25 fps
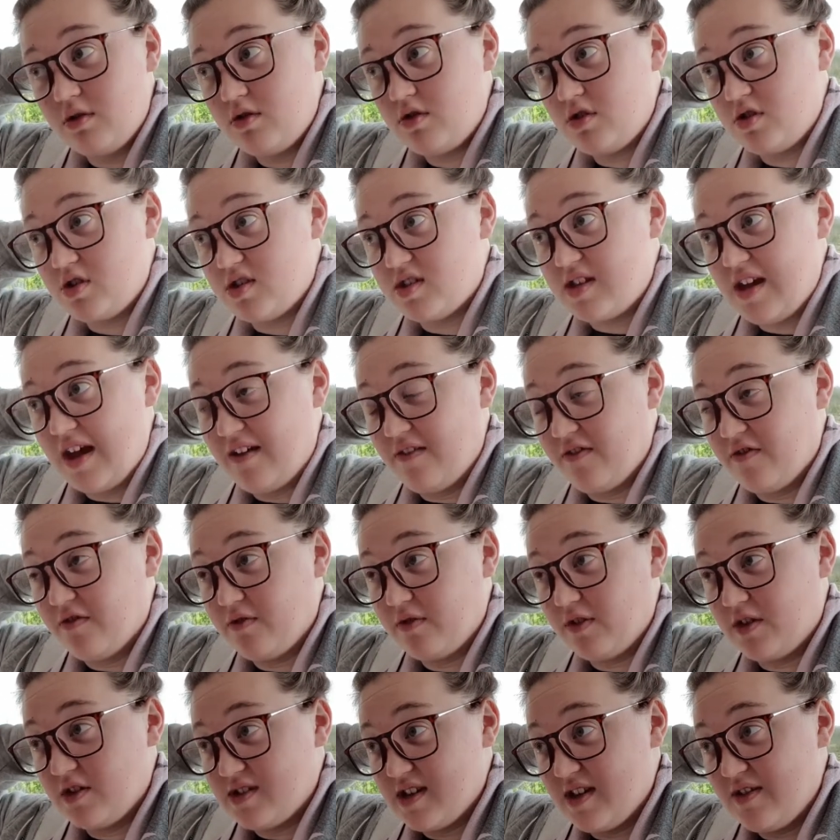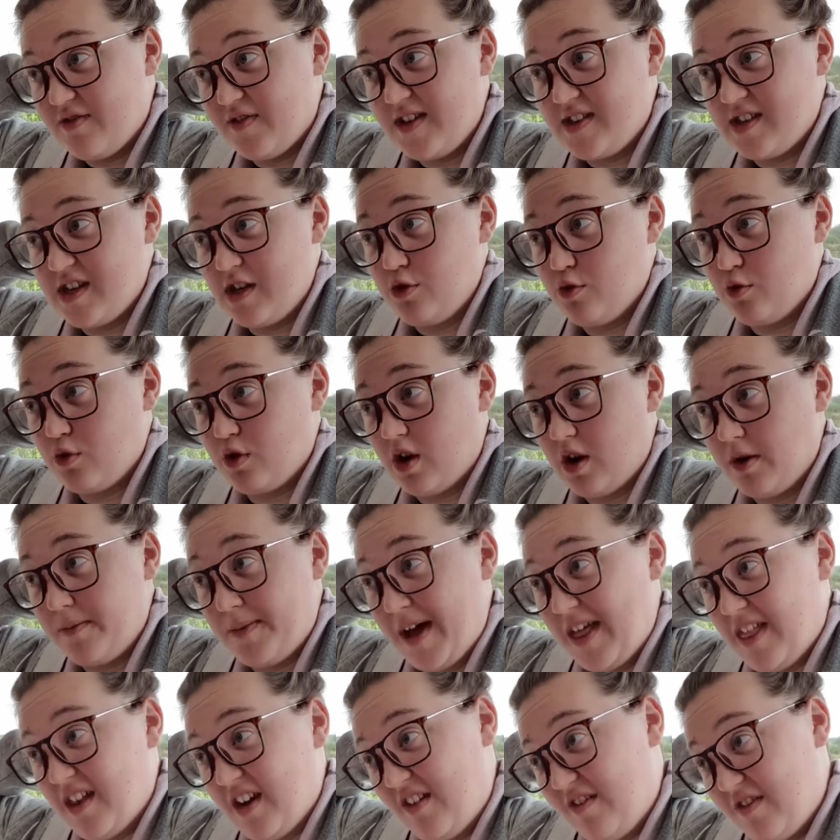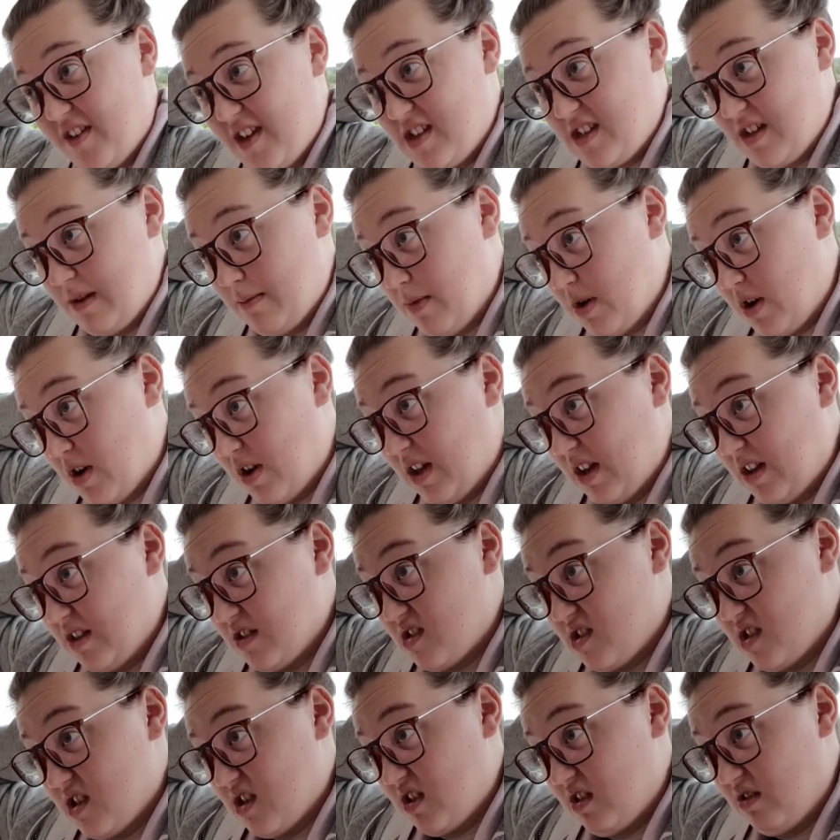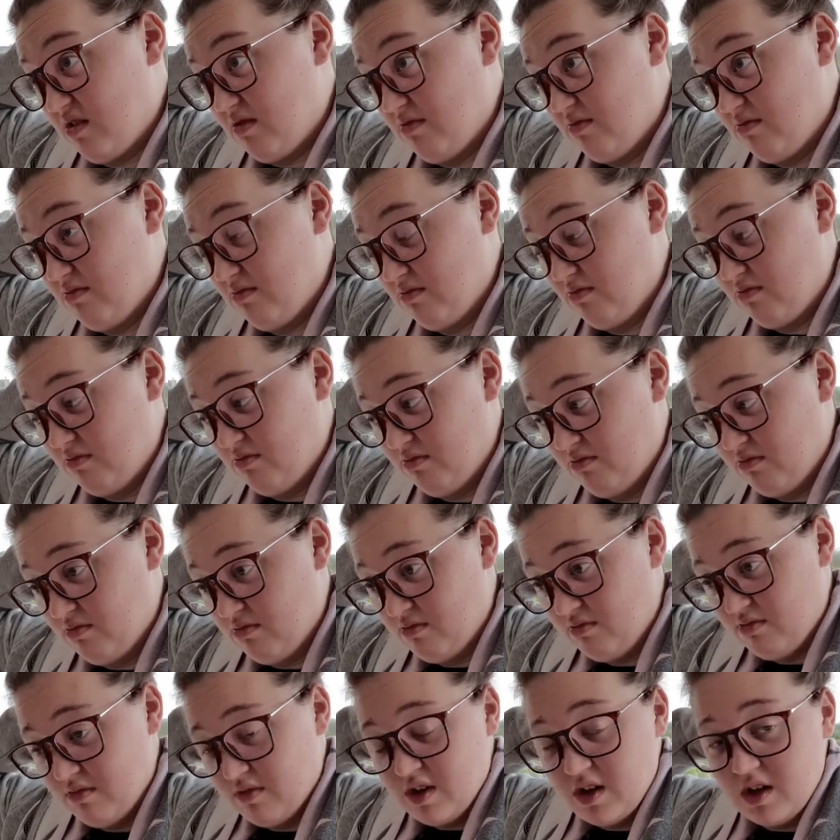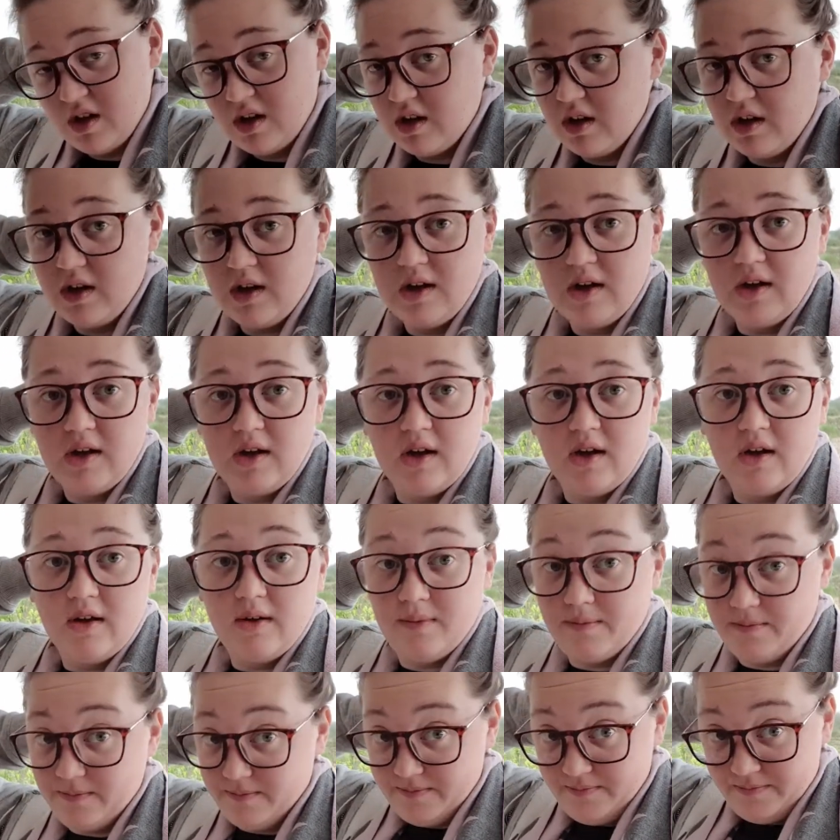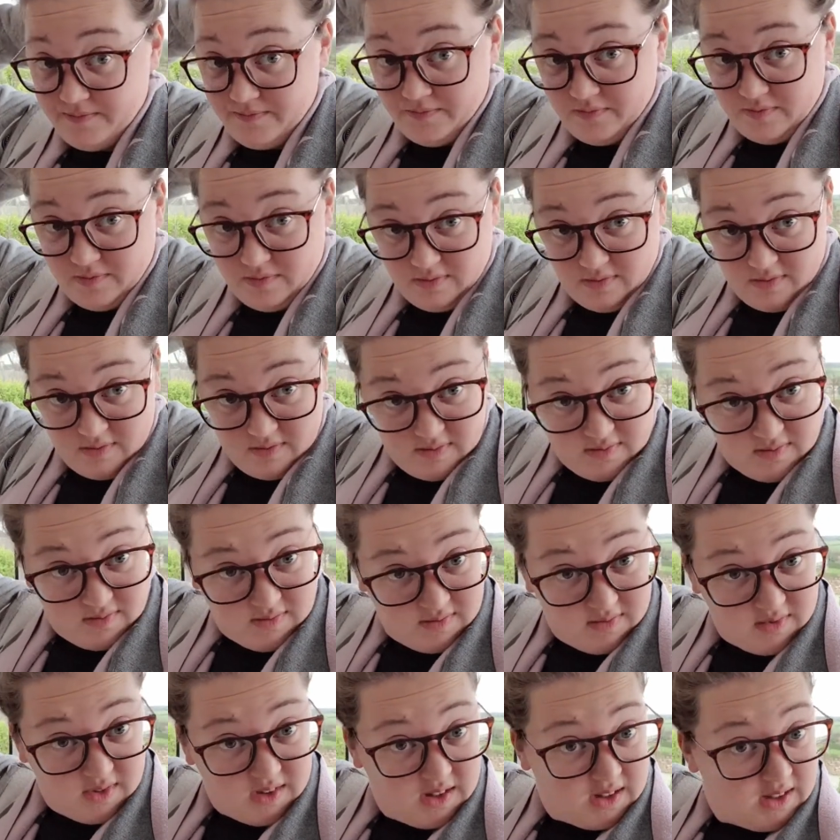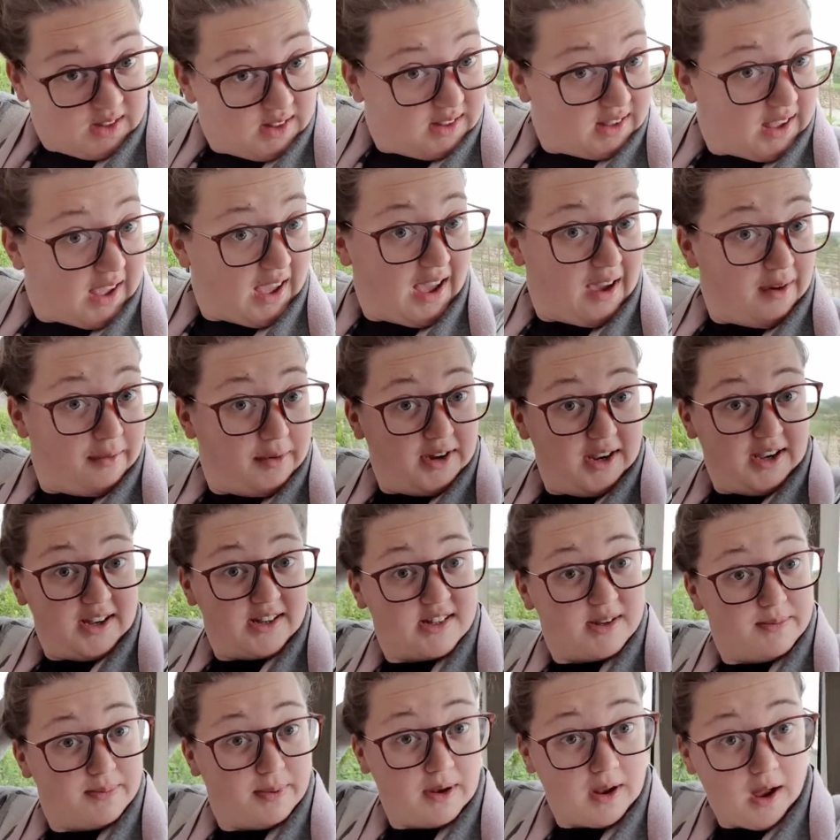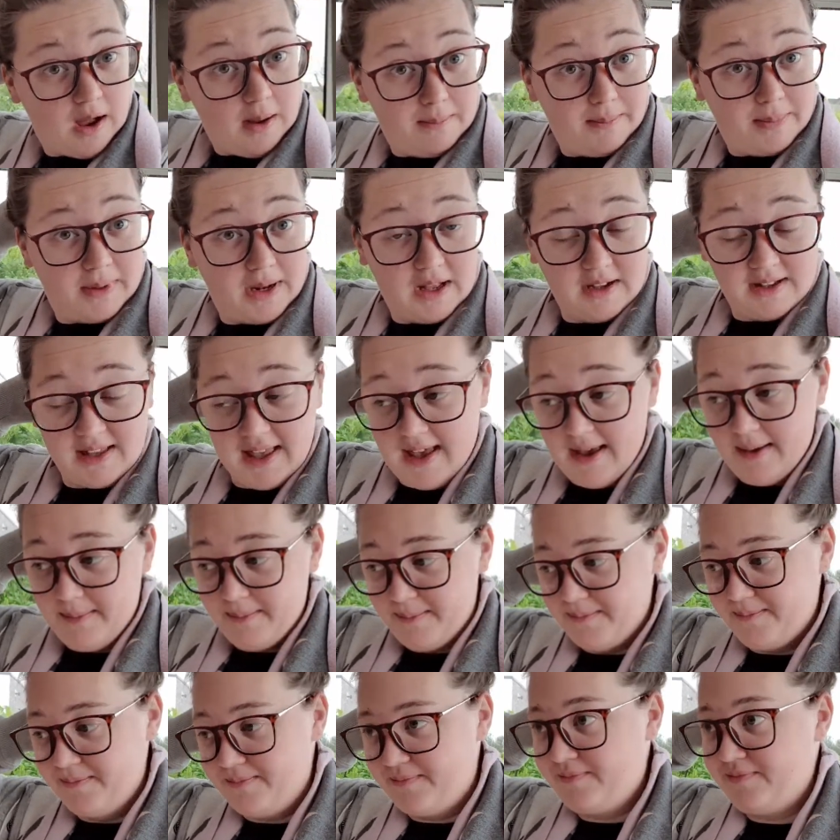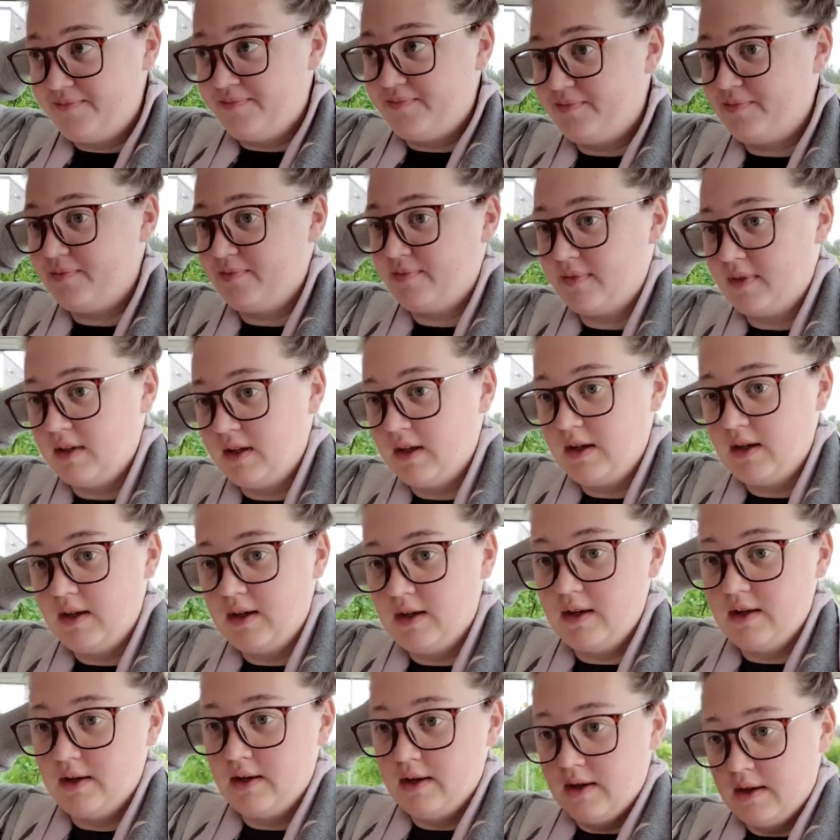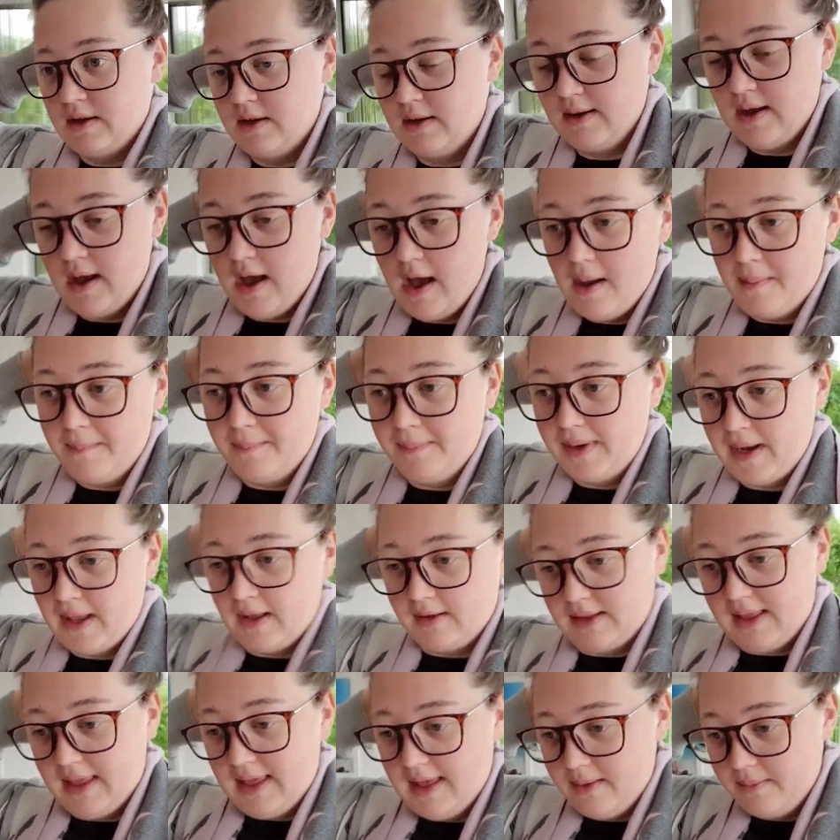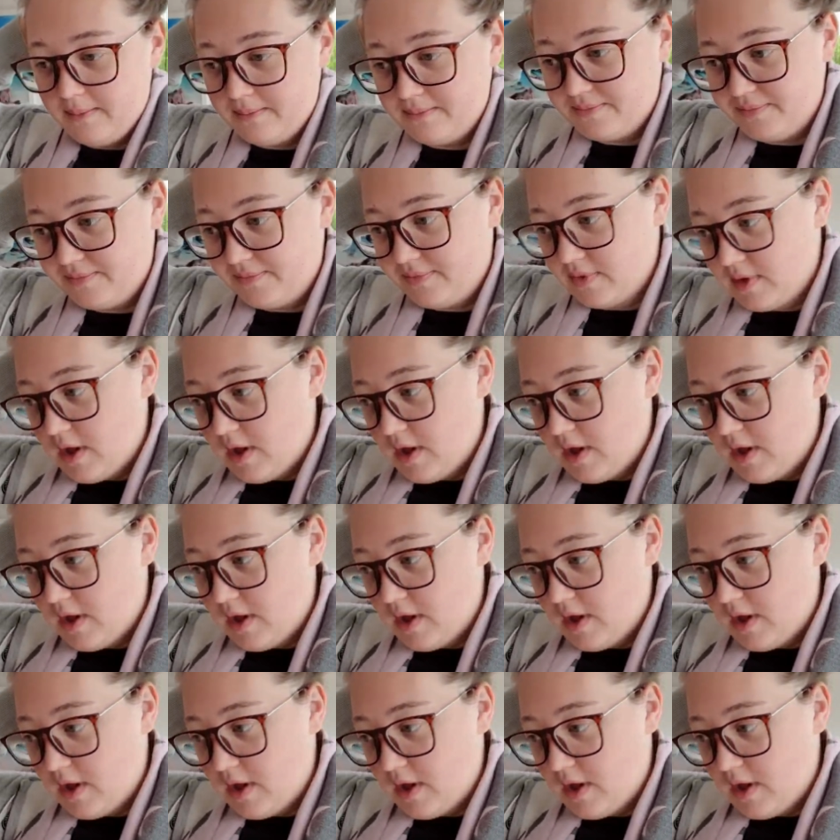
save, because it fits in your car better than it fits in mine. So. Yeah, fine. But it's not in there yet. I think it's on charge. is it? Yeah, we need to unplug On it. That's a good point. I can do that now. Unplug it.